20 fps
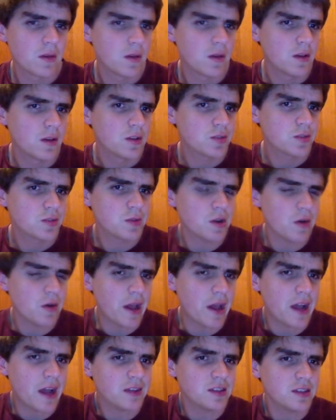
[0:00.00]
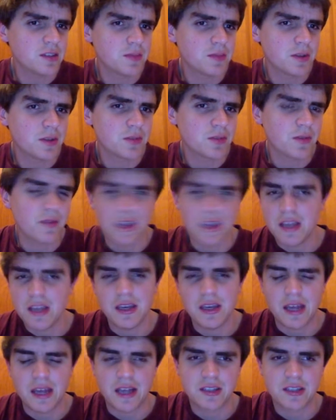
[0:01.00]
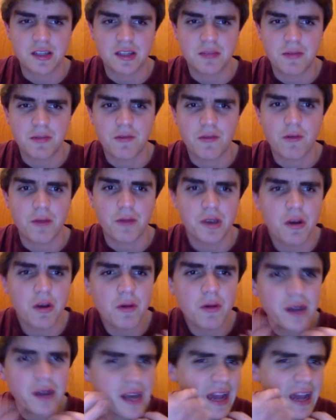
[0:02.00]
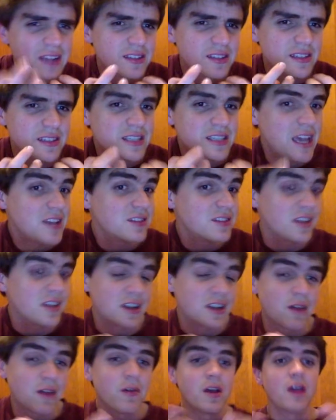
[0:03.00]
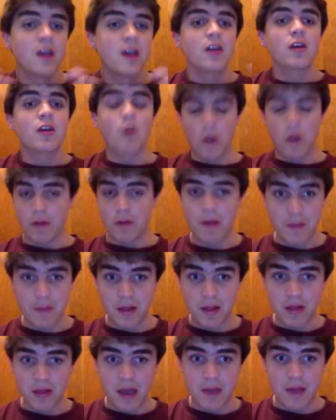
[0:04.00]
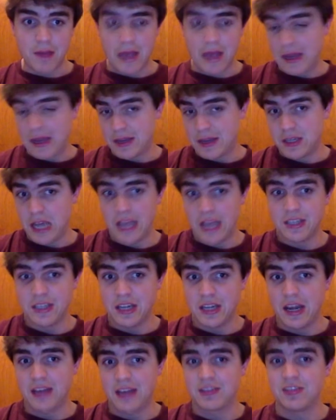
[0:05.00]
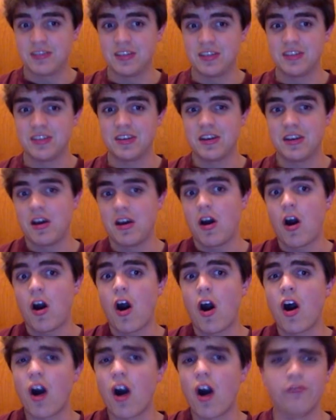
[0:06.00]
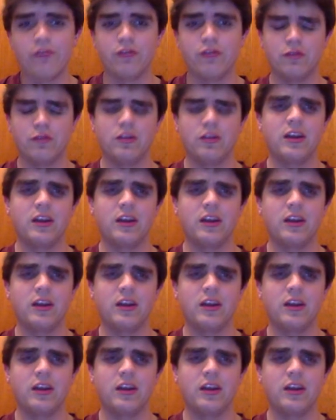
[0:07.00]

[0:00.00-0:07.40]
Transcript: So we know acids because we've eaten acids before. We know what an acid tastes like. Now, going around my lab and tasting acids isn't awful.